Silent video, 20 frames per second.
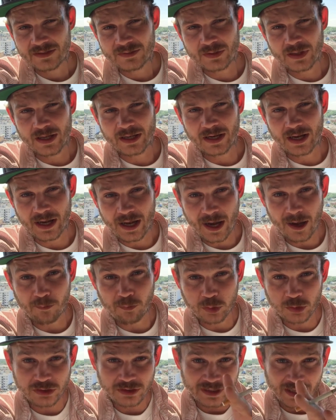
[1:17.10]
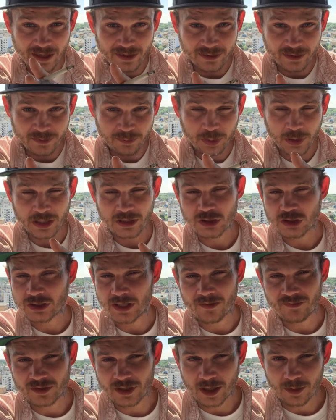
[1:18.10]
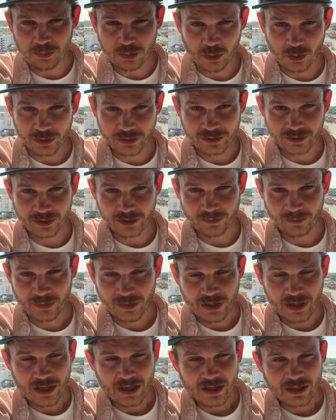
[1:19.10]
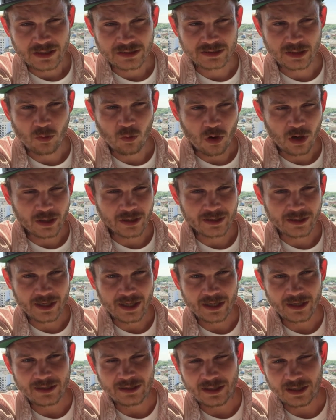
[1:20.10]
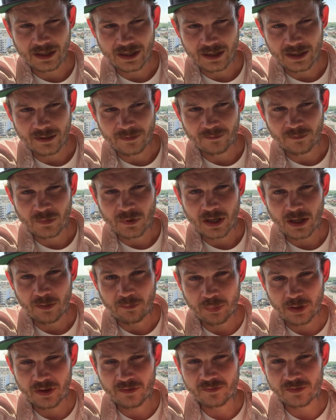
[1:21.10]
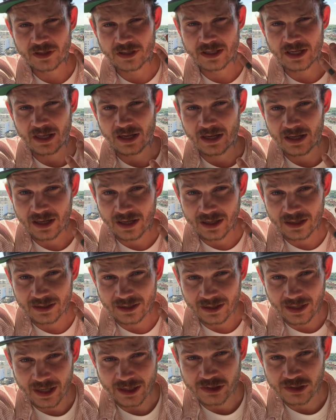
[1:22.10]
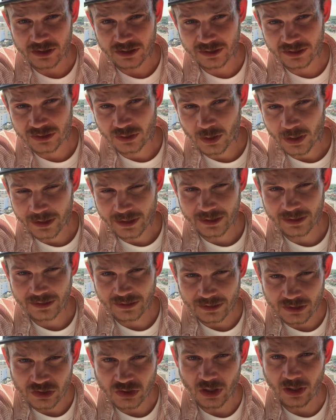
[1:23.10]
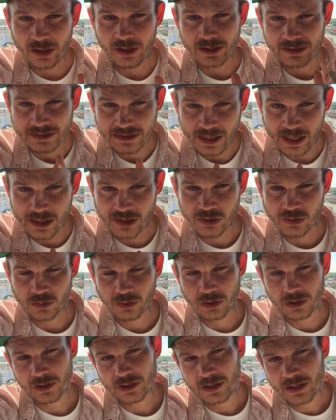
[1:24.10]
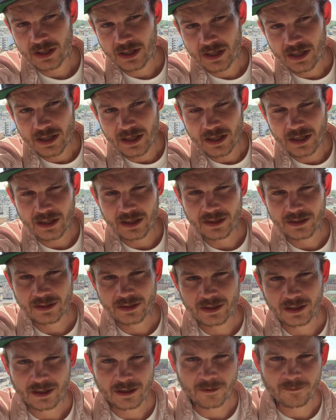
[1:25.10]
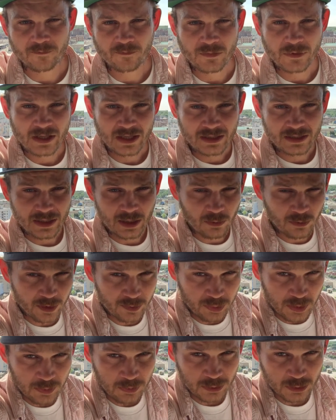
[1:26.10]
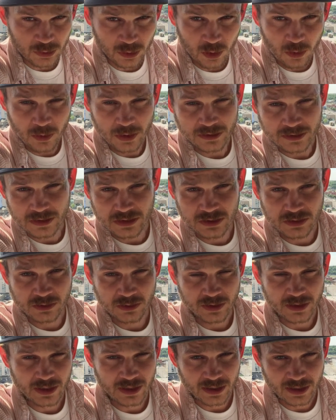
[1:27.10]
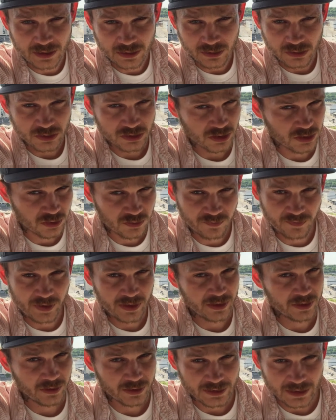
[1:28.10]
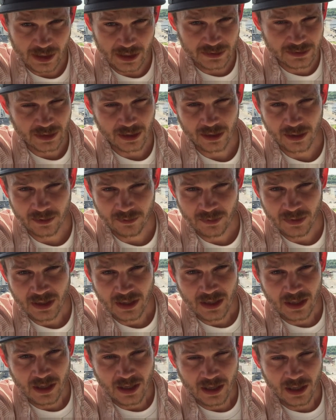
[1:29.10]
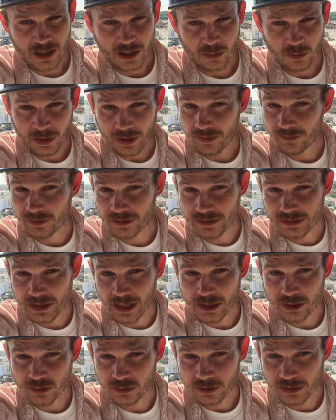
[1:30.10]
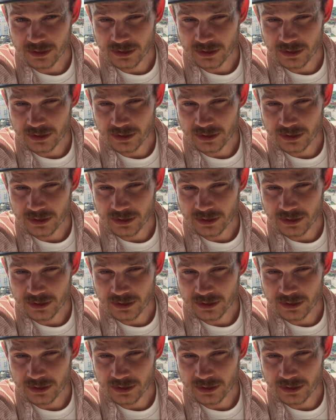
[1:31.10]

that I have put together, but I just haven't uploaded them because I want to get uh, a bit of a, a uh, collection so I can start a schedule and uh, that way people know when to tune in and there's a new video at that time uh, whenever the schedule